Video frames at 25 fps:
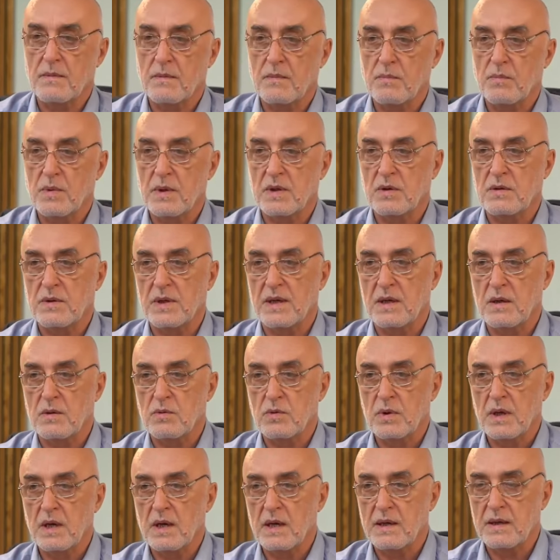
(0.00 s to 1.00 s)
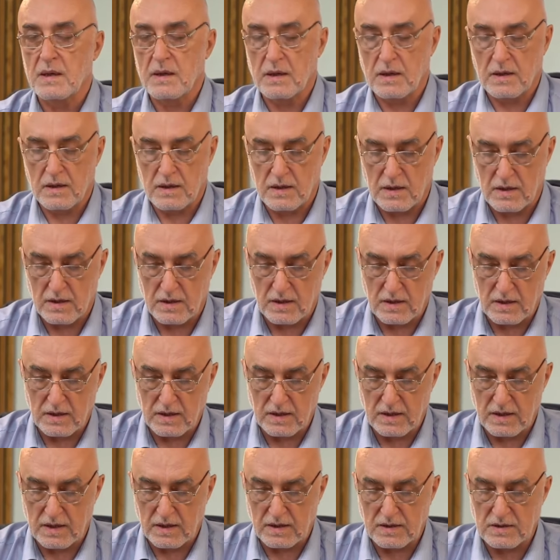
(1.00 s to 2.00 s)
When you take a rod,
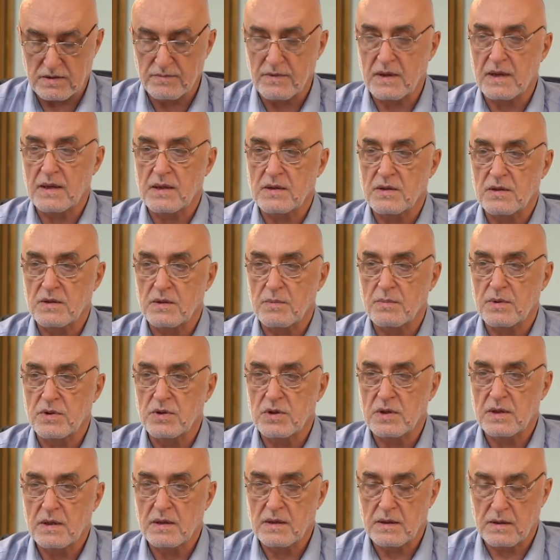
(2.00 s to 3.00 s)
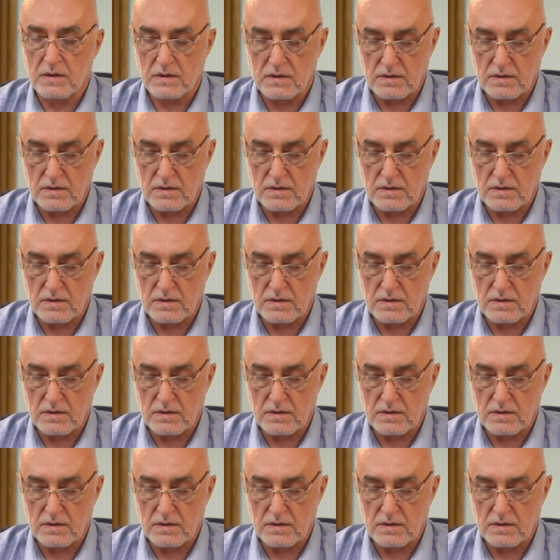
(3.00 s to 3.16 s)
it is fed into the machine.